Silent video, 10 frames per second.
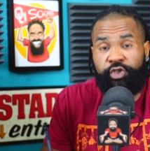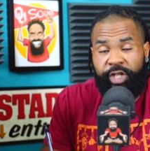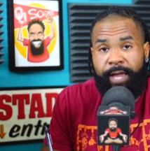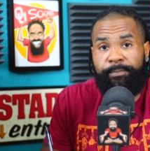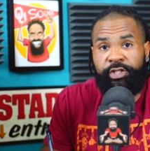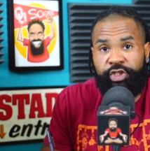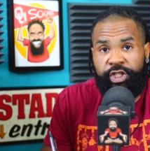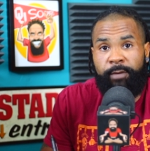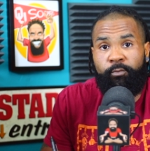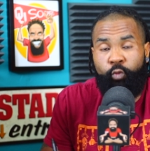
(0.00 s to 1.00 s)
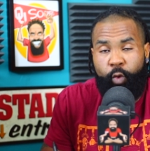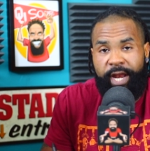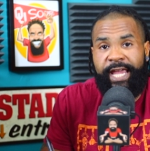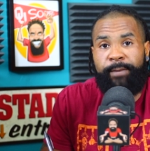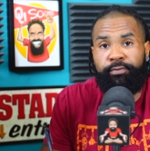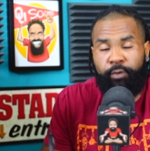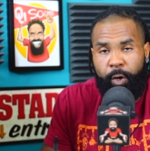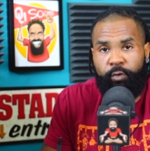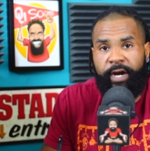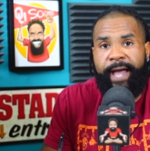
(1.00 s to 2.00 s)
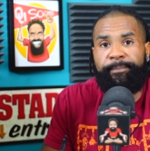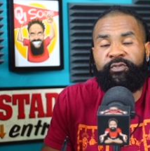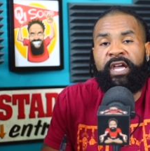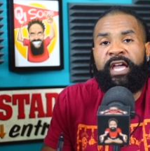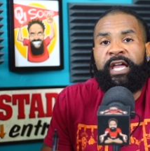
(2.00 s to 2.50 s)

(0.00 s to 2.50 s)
championship winning programs.